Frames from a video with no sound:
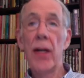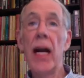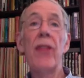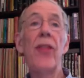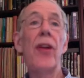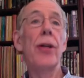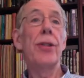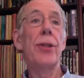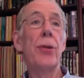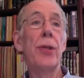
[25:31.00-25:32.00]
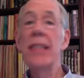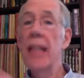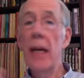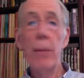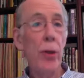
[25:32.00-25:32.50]
They're not there
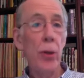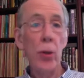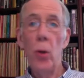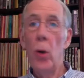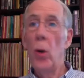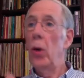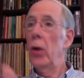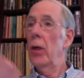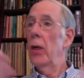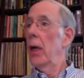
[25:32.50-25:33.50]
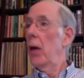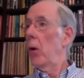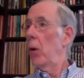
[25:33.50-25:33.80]
to condemn you or